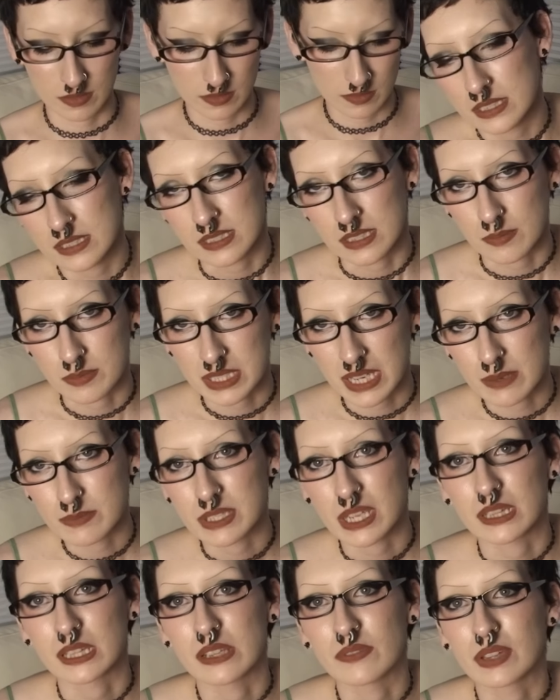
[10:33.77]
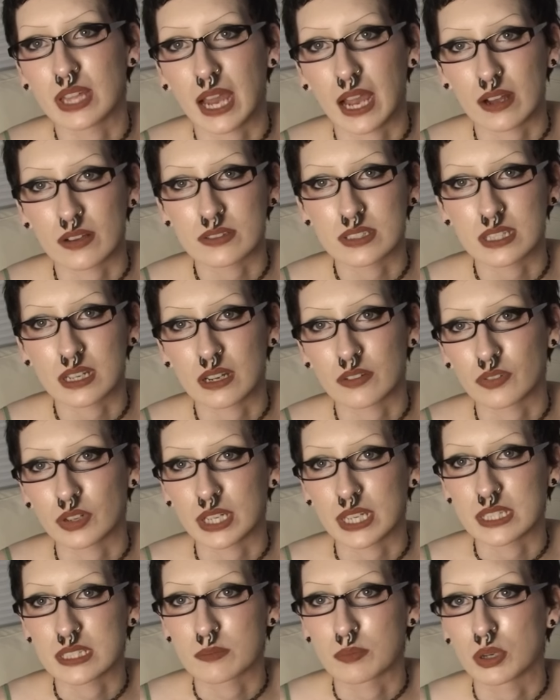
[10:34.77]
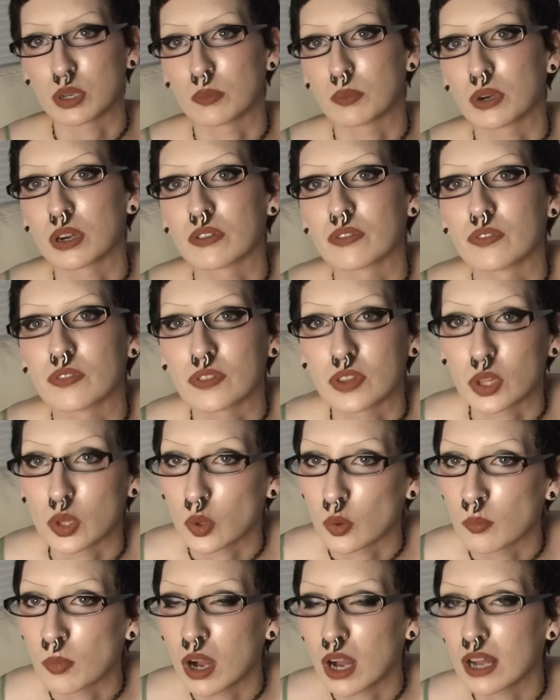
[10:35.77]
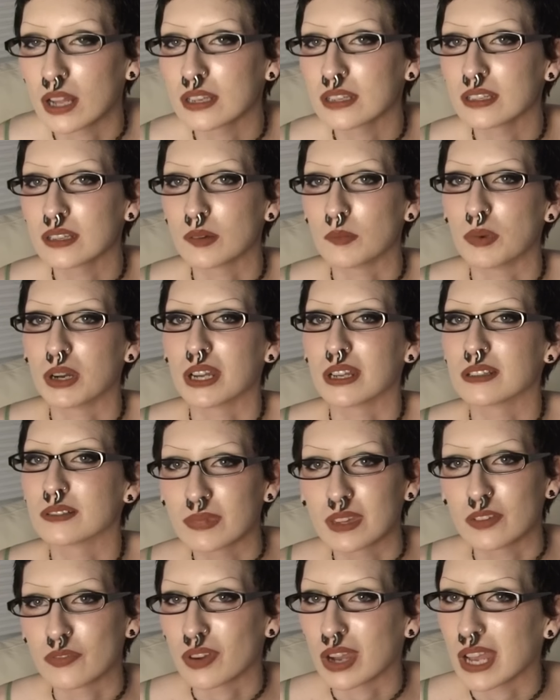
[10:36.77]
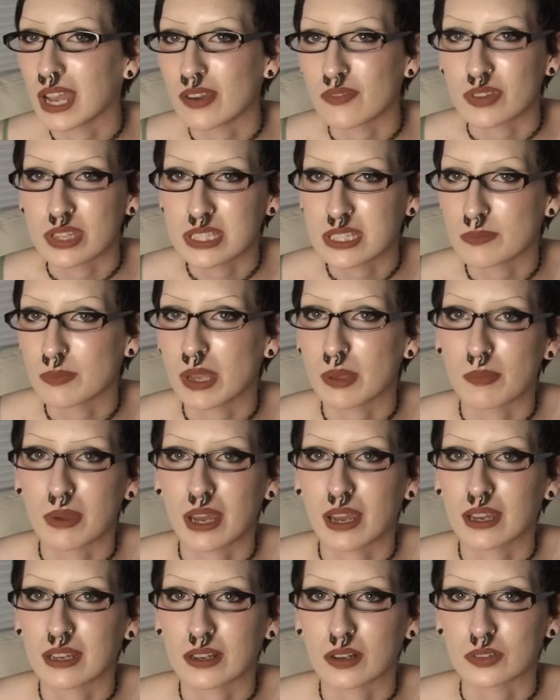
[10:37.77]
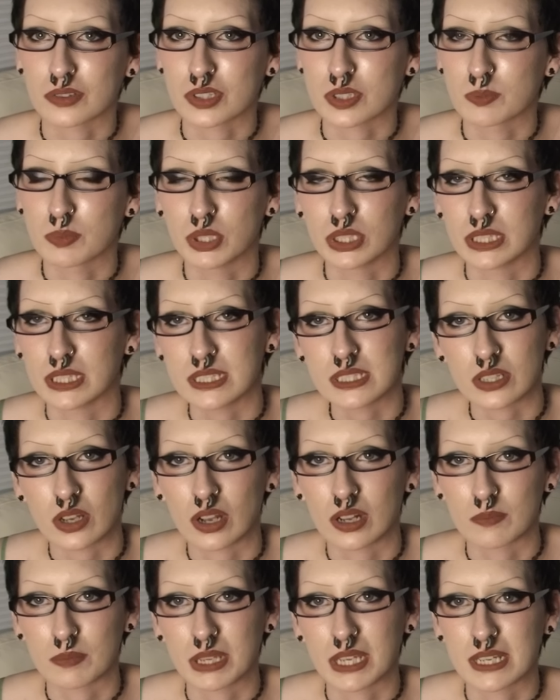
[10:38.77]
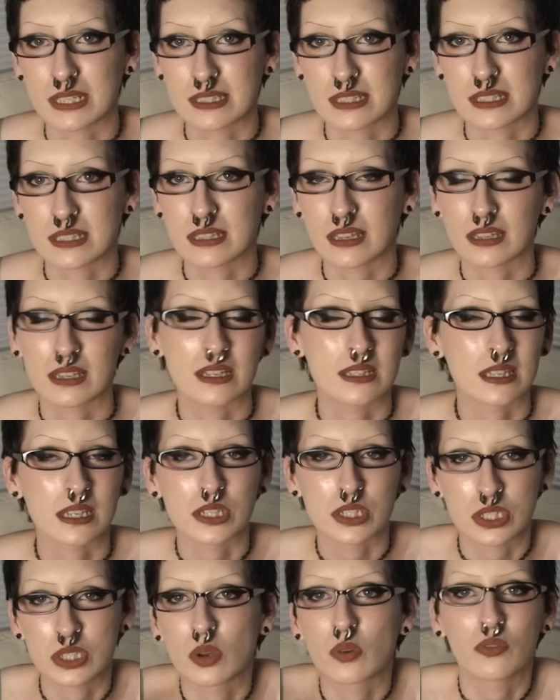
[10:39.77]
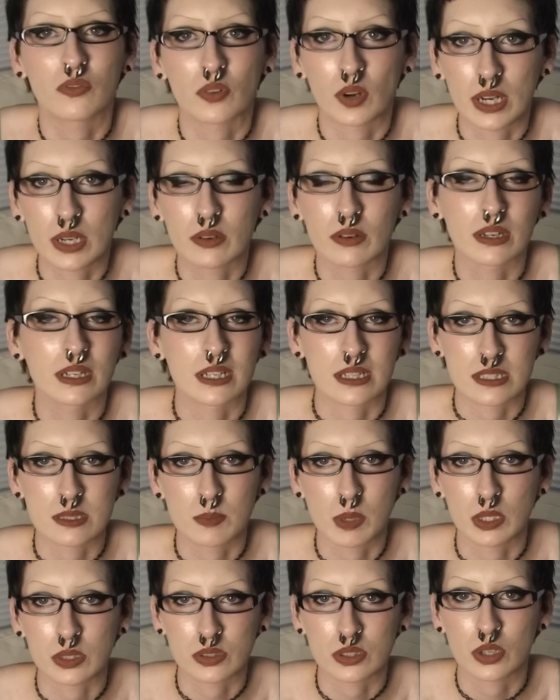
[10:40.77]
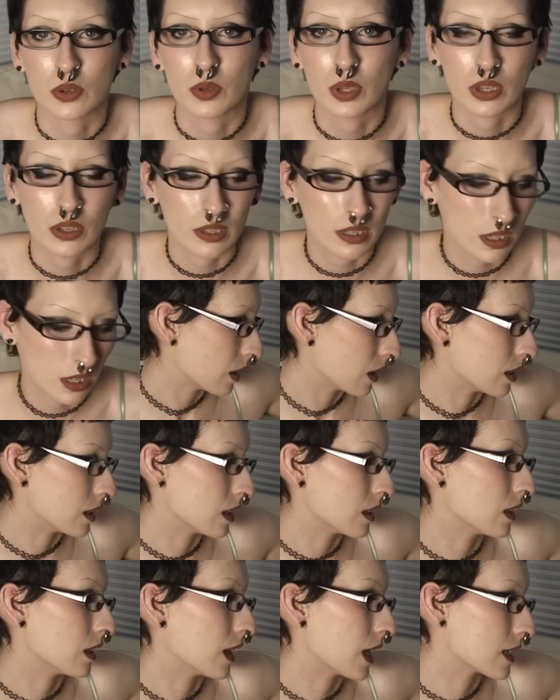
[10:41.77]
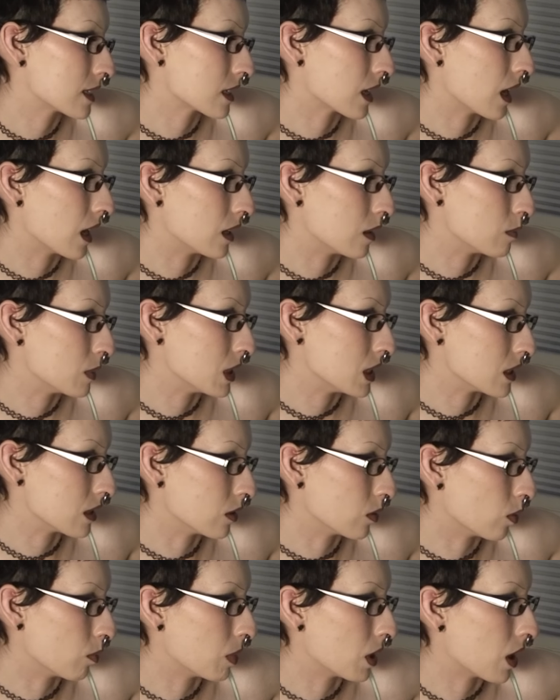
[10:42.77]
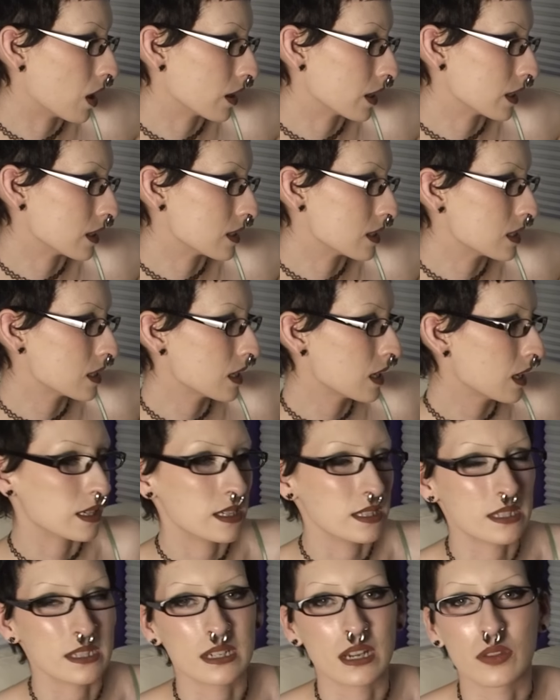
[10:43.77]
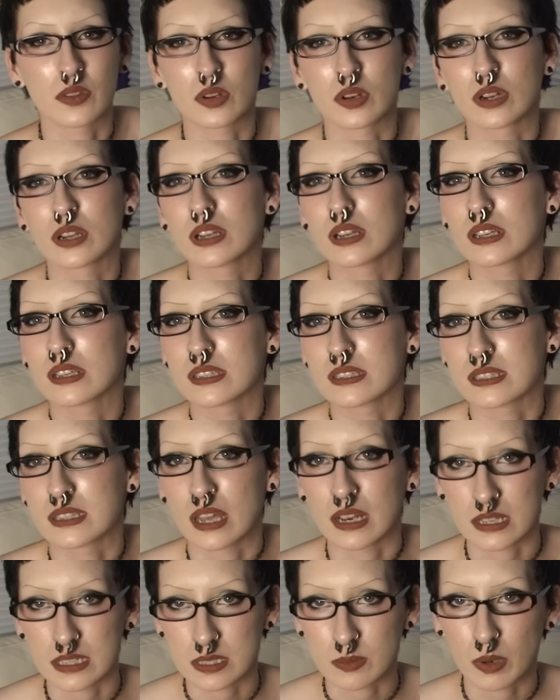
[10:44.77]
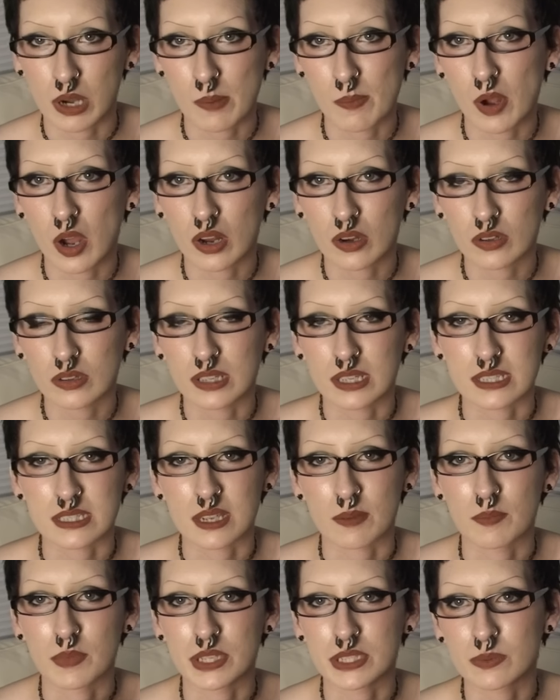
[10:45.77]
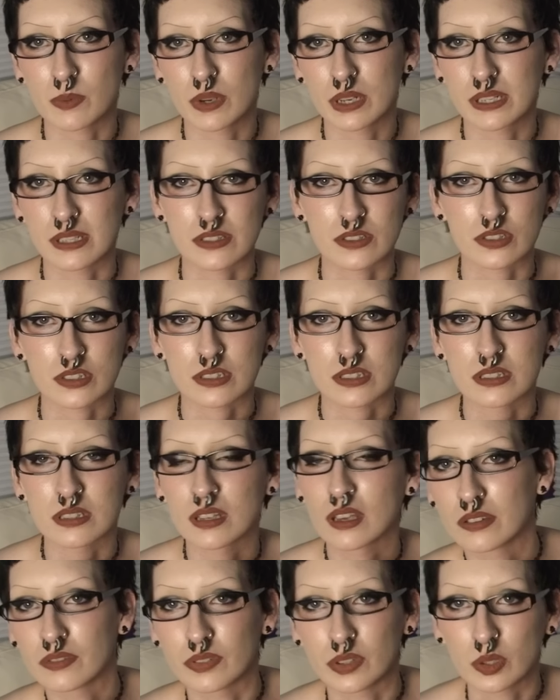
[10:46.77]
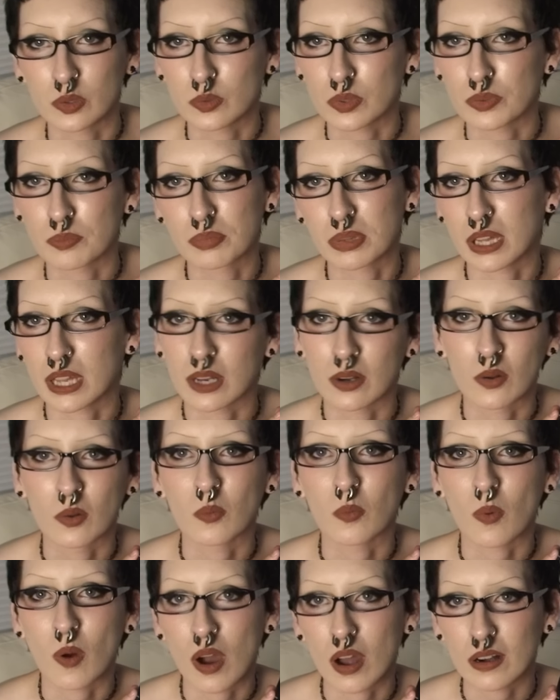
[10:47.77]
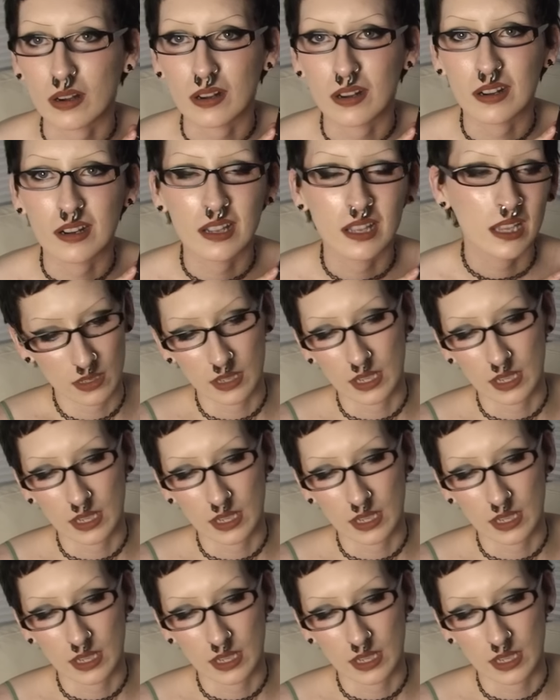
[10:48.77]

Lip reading: Sometimes I leave the house and I forget to put perfume on, but if I have this in my bag, I'll just put this on because it is like so fragrant, it smells so good. And then the last item in these little pockets is another setting spray bottle, except this one is just filled with plain old water.